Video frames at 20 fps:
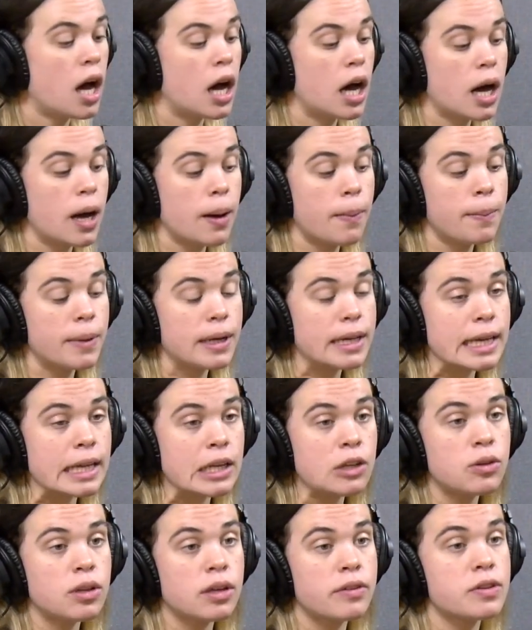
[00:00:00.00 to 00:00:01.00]
Can
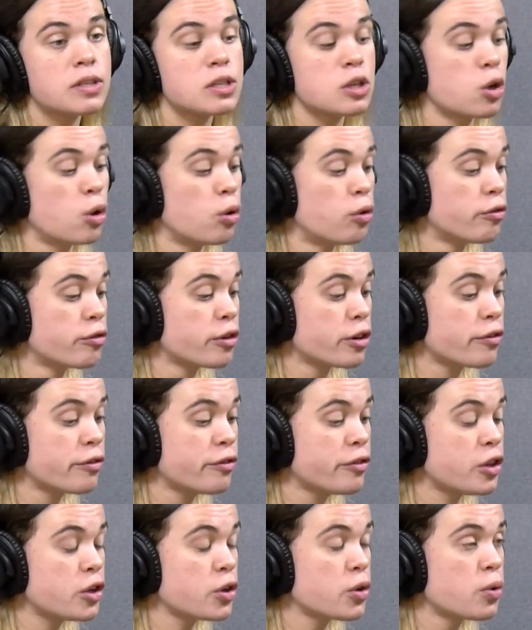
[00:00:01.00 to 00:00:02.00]
you give us an
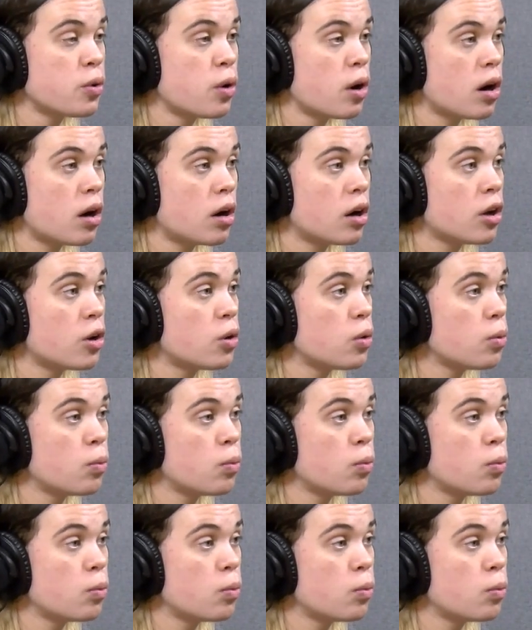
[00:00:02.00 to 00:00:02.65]
overview on